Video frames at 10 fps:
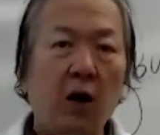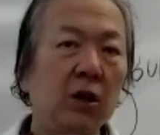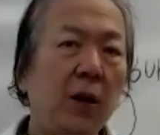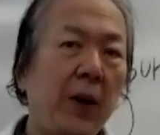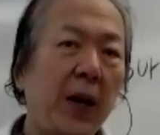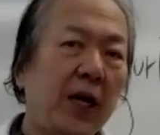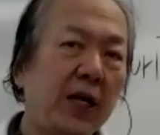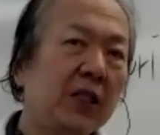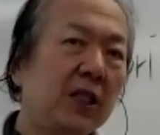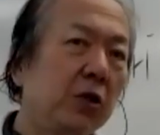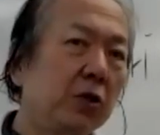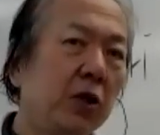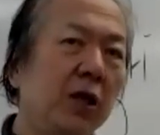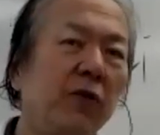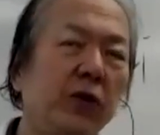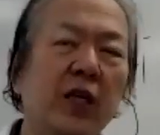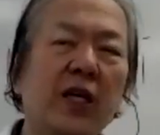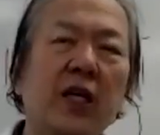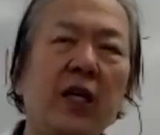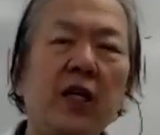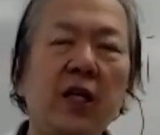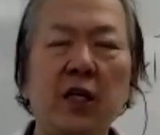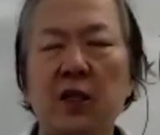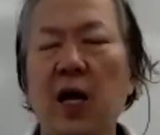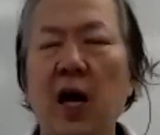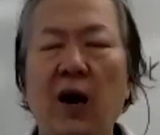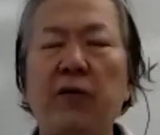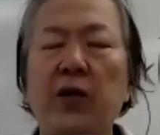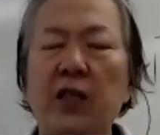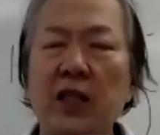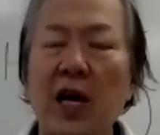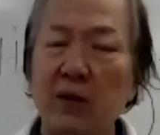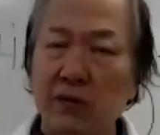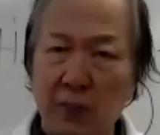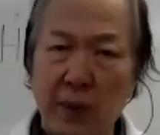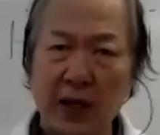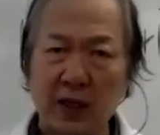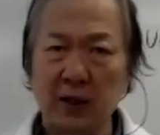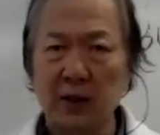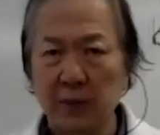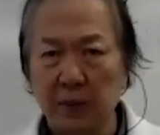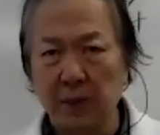On the base, usually for the cleaning stuff is kind of the base.